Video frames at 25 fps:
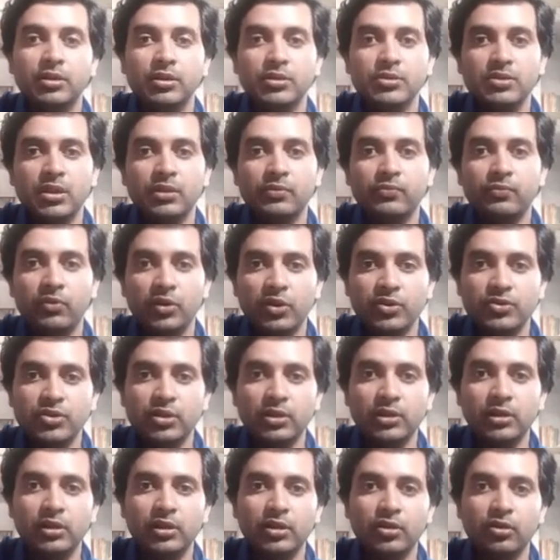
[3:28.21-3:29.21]
these are
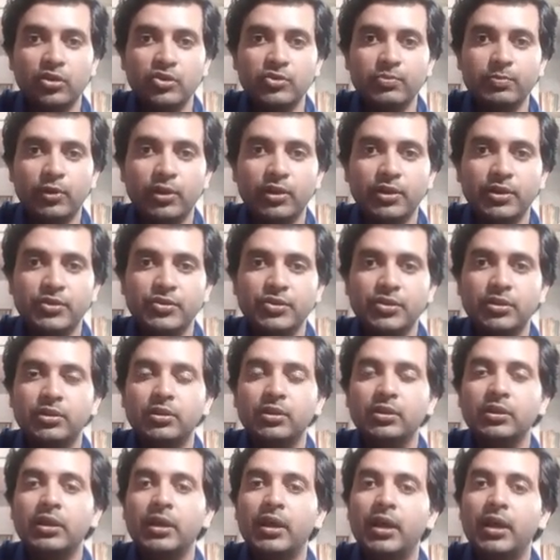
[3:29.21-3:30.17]
functionally cross-pollination